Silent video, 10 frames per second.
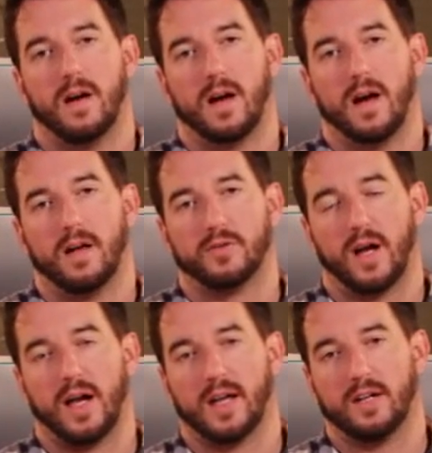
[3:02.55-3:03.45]

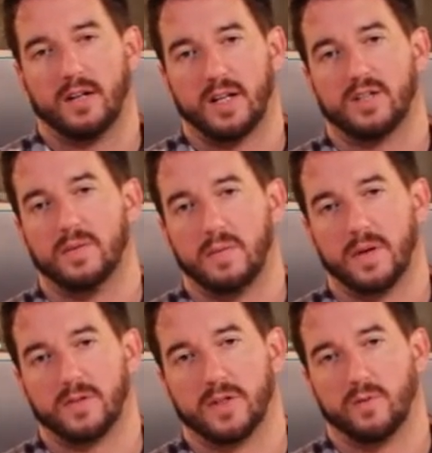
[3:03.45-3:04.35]
ingredients need to be
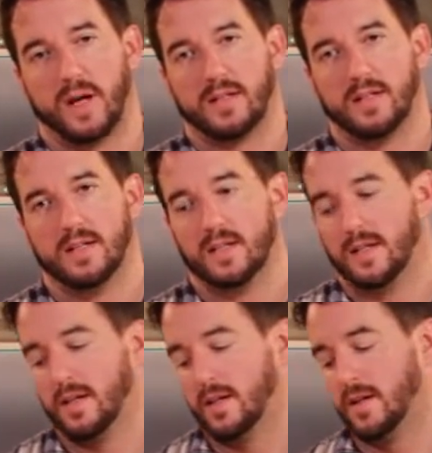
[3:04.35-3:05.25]
measured in weight,
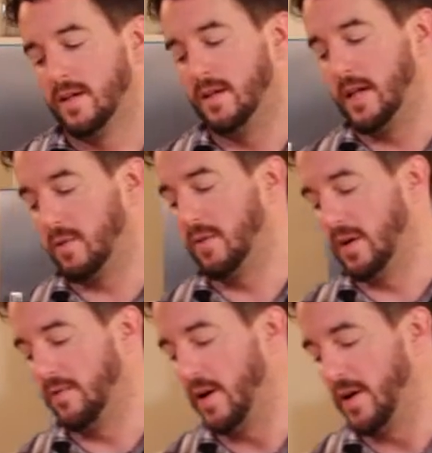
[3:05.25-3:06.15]
liquid
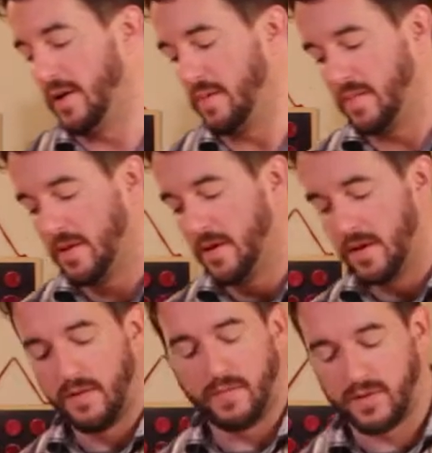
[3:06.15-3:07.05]
in volume.
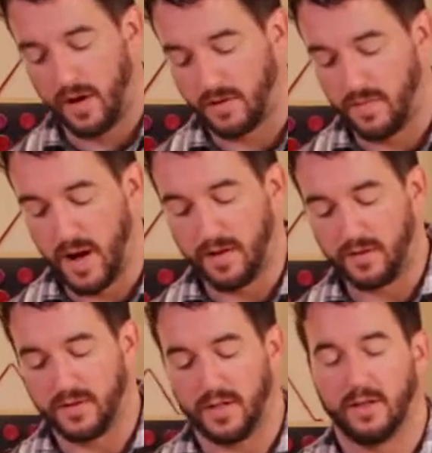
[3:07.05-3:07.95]
And we talked about
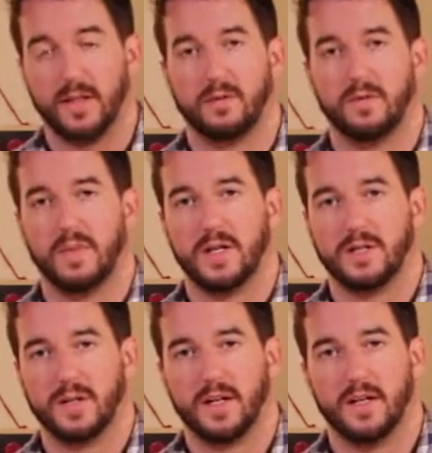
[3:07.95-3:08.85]
using your liquid
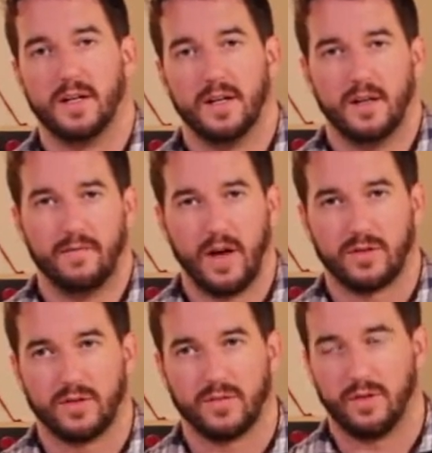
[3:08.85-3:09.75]
measuring
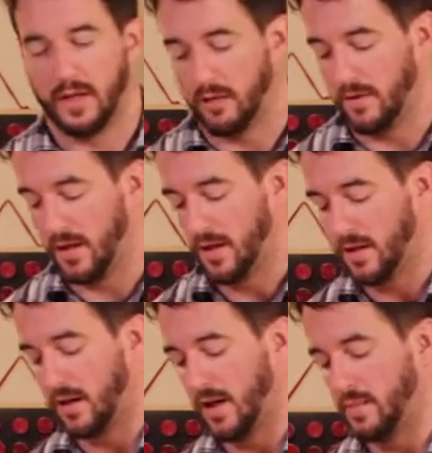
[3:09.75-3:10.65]
vessels for liquid,
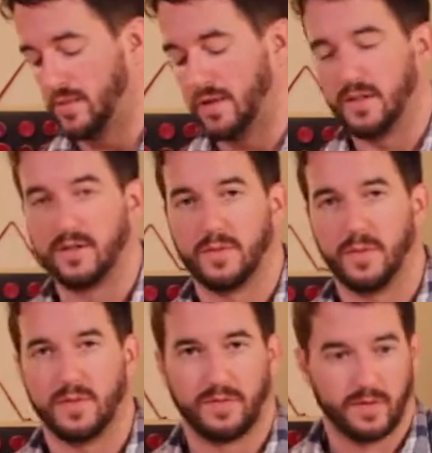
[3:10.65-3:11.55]
your cups and your
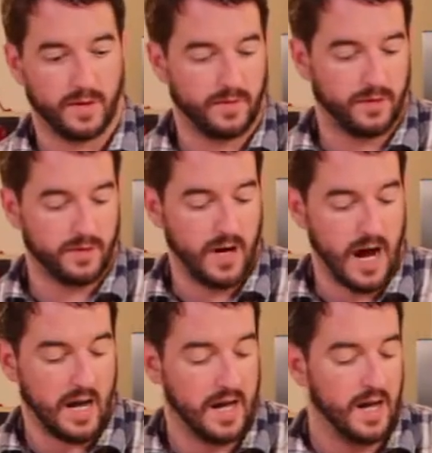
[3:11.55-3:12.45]
spoons for
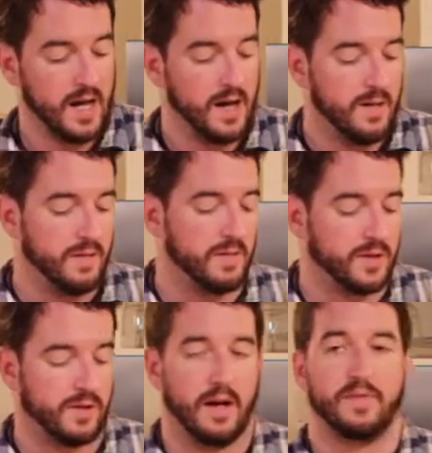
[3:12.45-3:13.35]
dry. But we
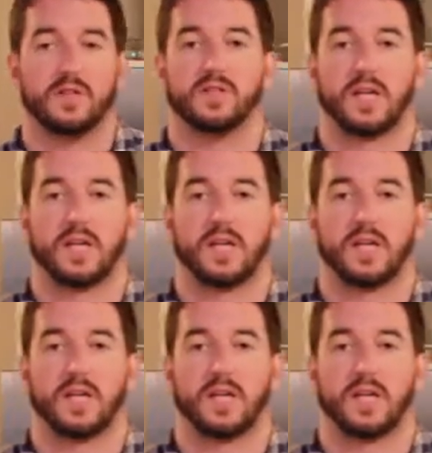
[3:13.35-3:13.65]
still have this